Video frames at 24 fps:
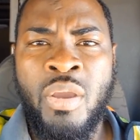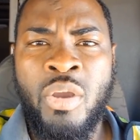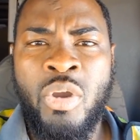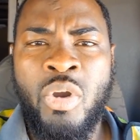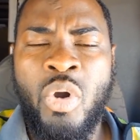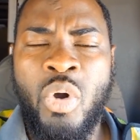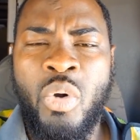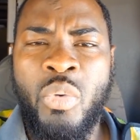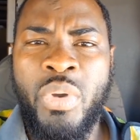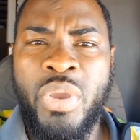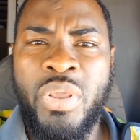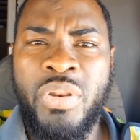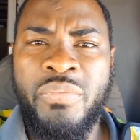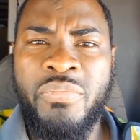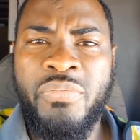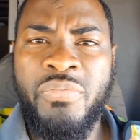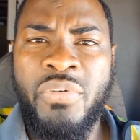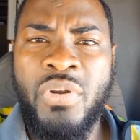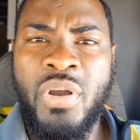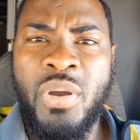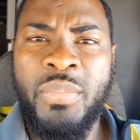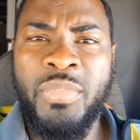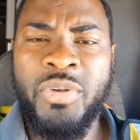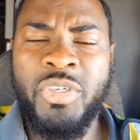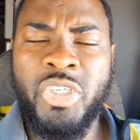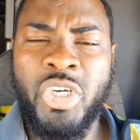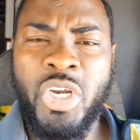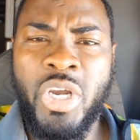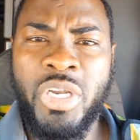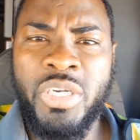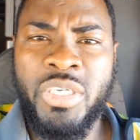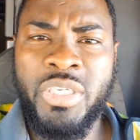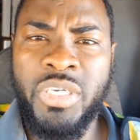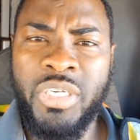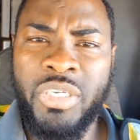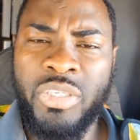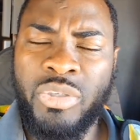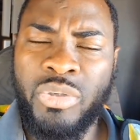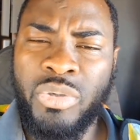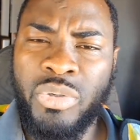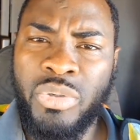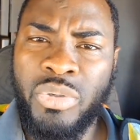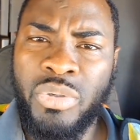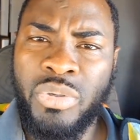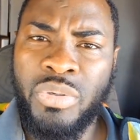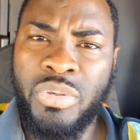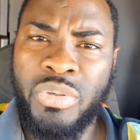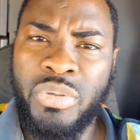going from Georgia
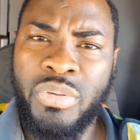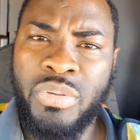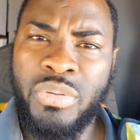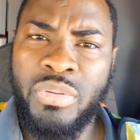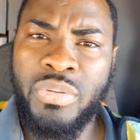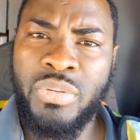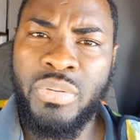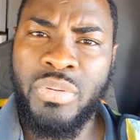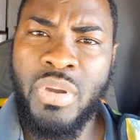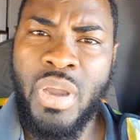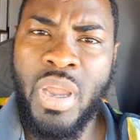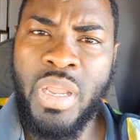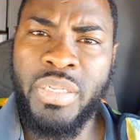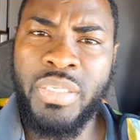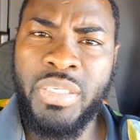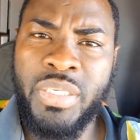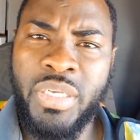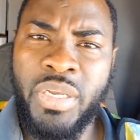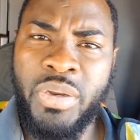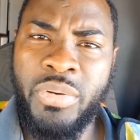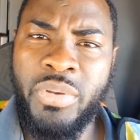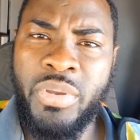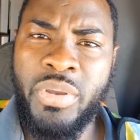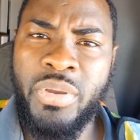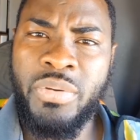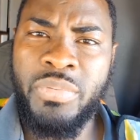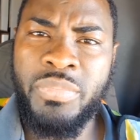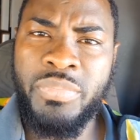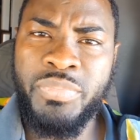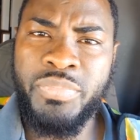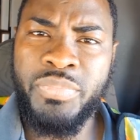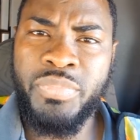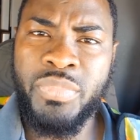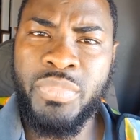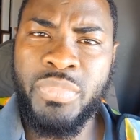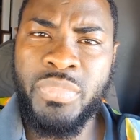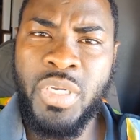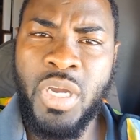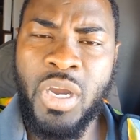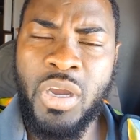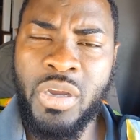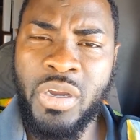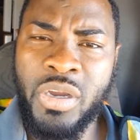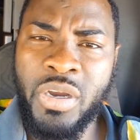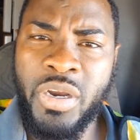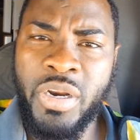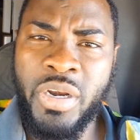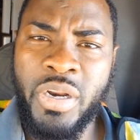to Ontario,
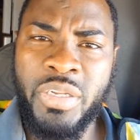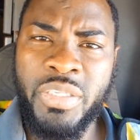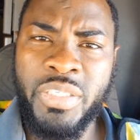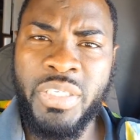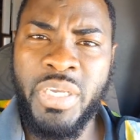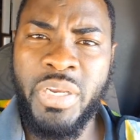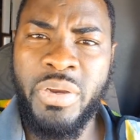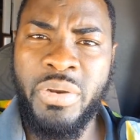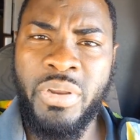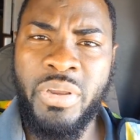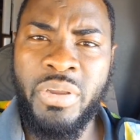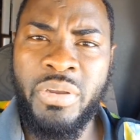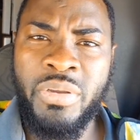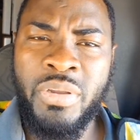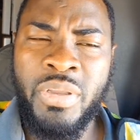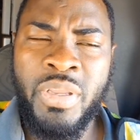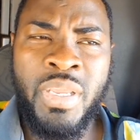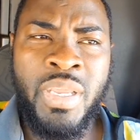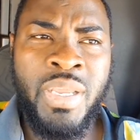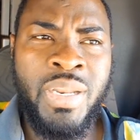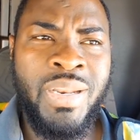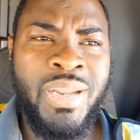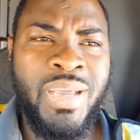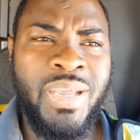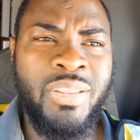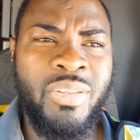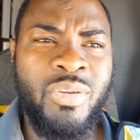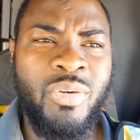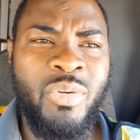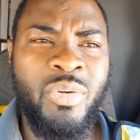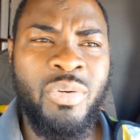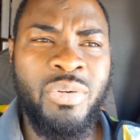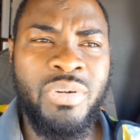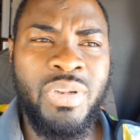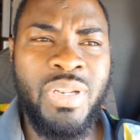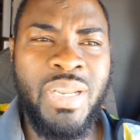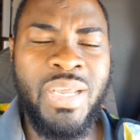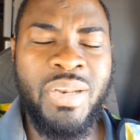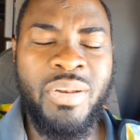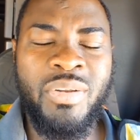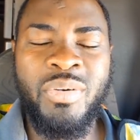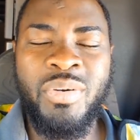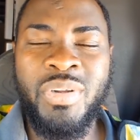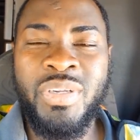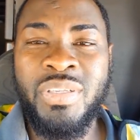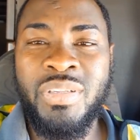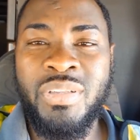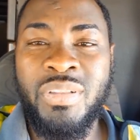Concord, Ontario. That,
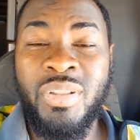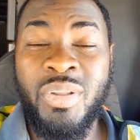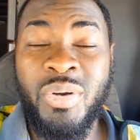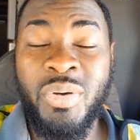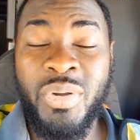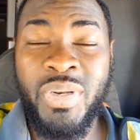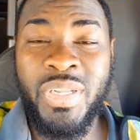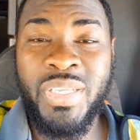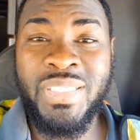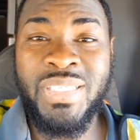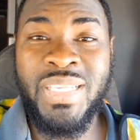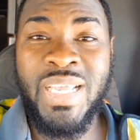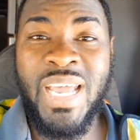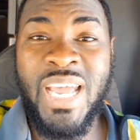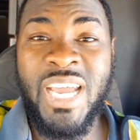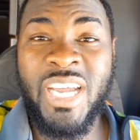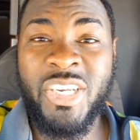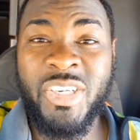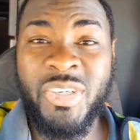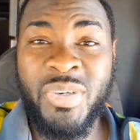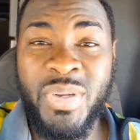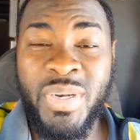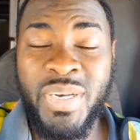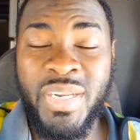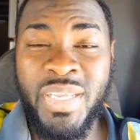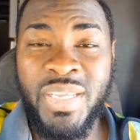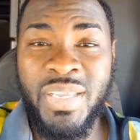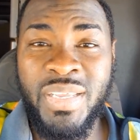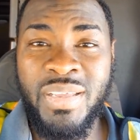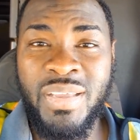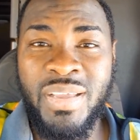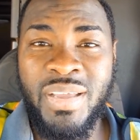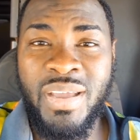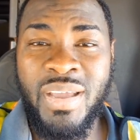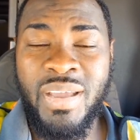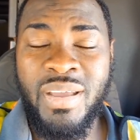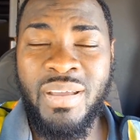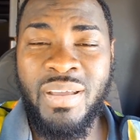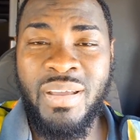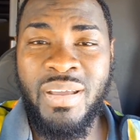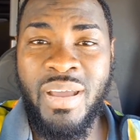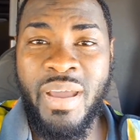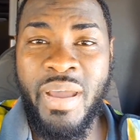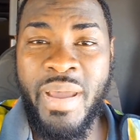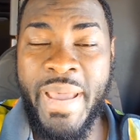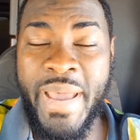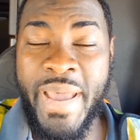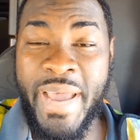that load, is actually
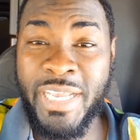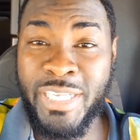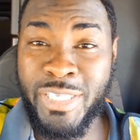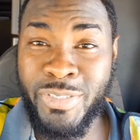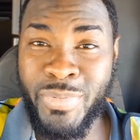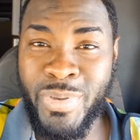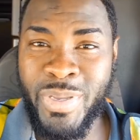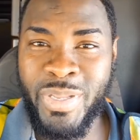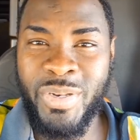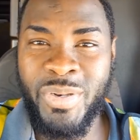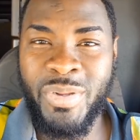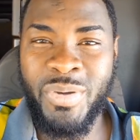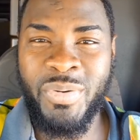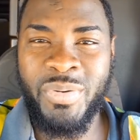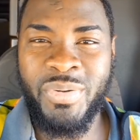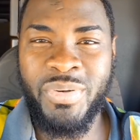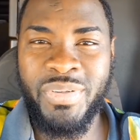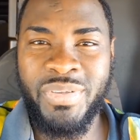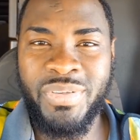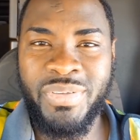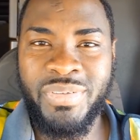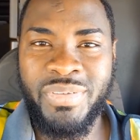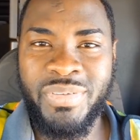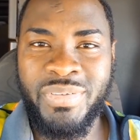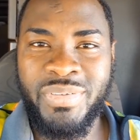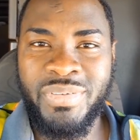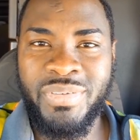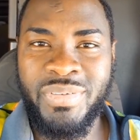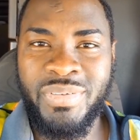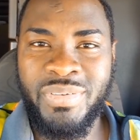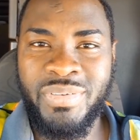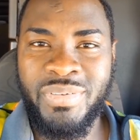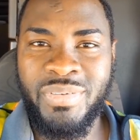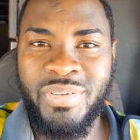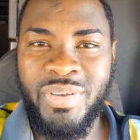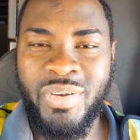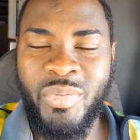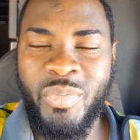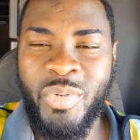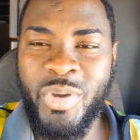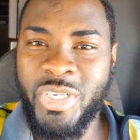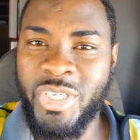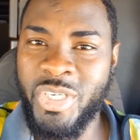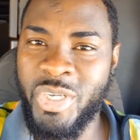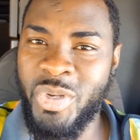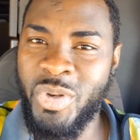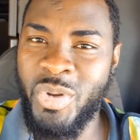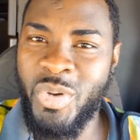uh, hazmat load
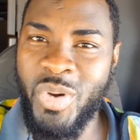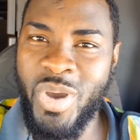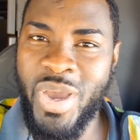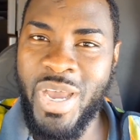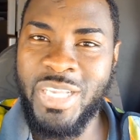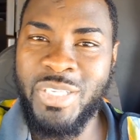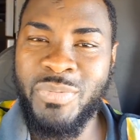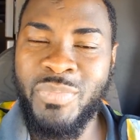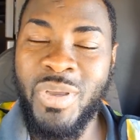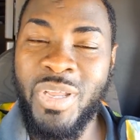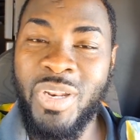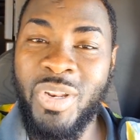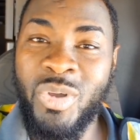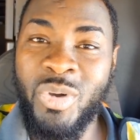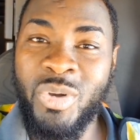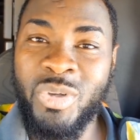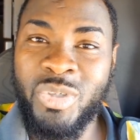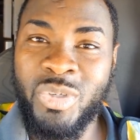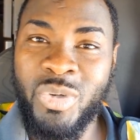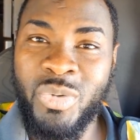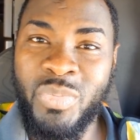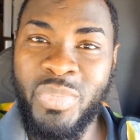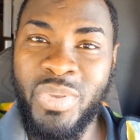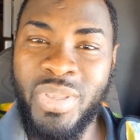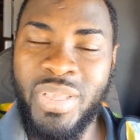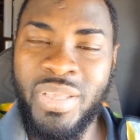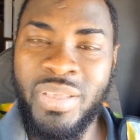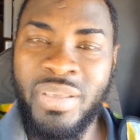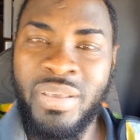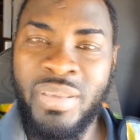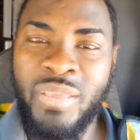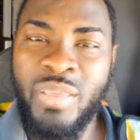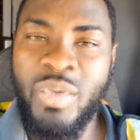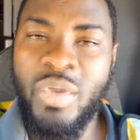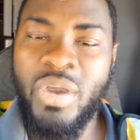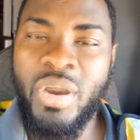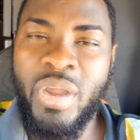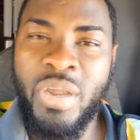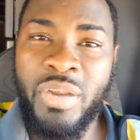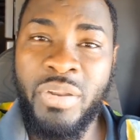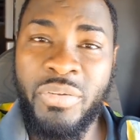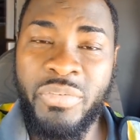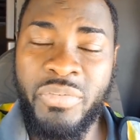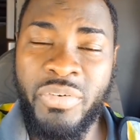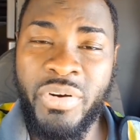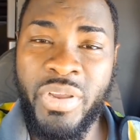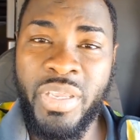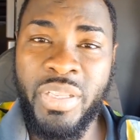which you know hazmat load should be more
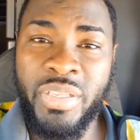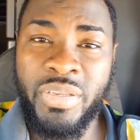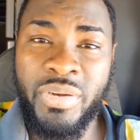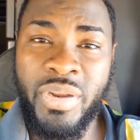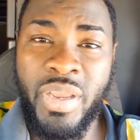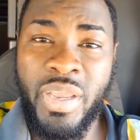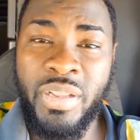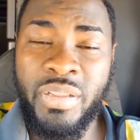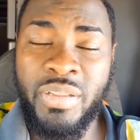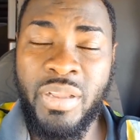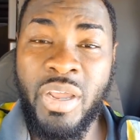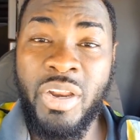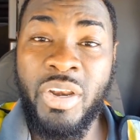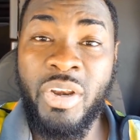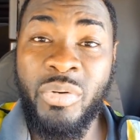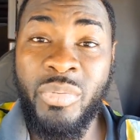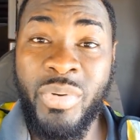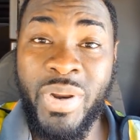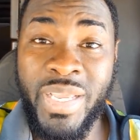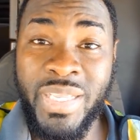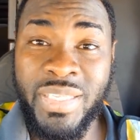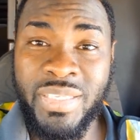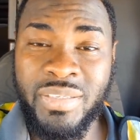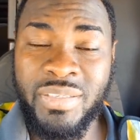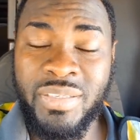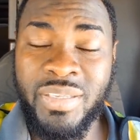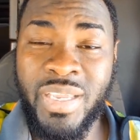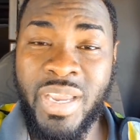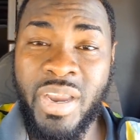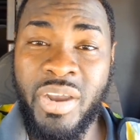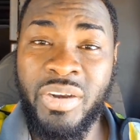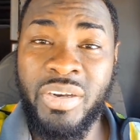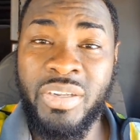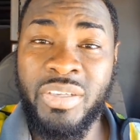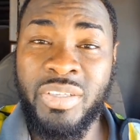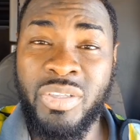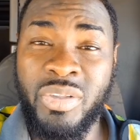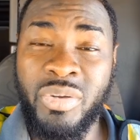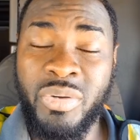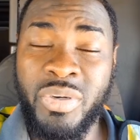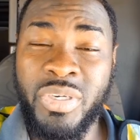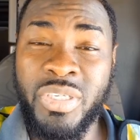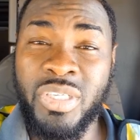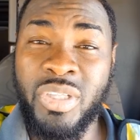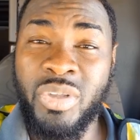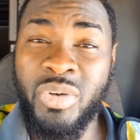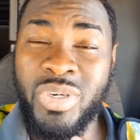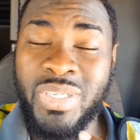under freight, right? Under rate to carry this
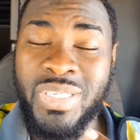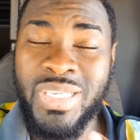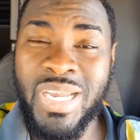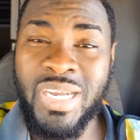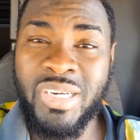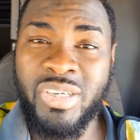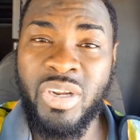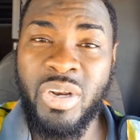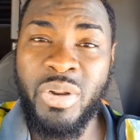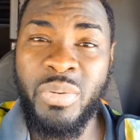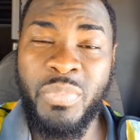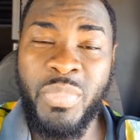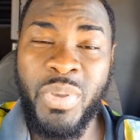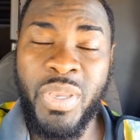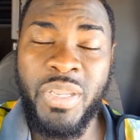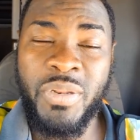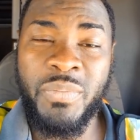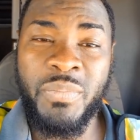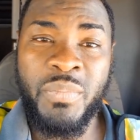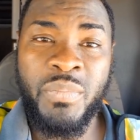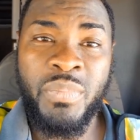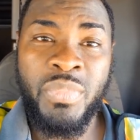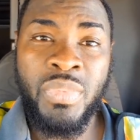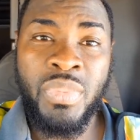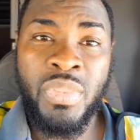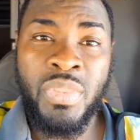load. This load is actually paying